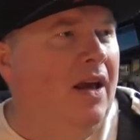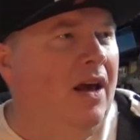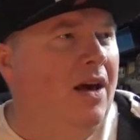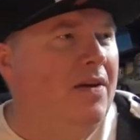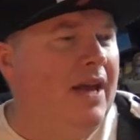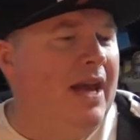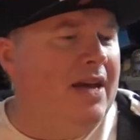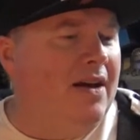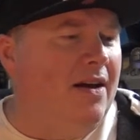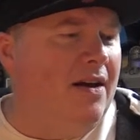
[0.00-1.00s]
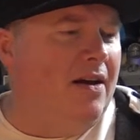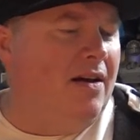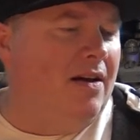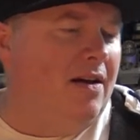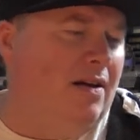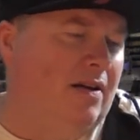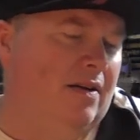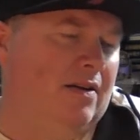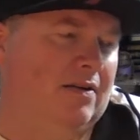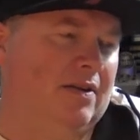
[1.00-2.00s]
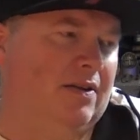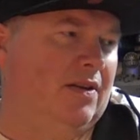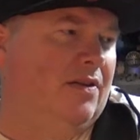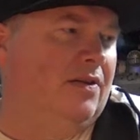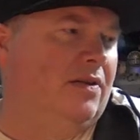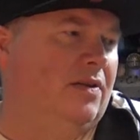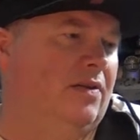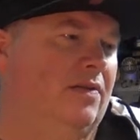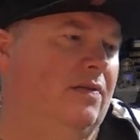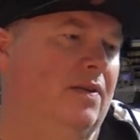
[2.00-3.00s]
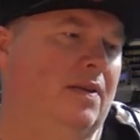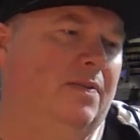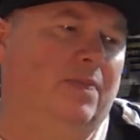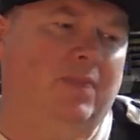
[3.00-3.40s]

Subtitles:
Okay, just turn to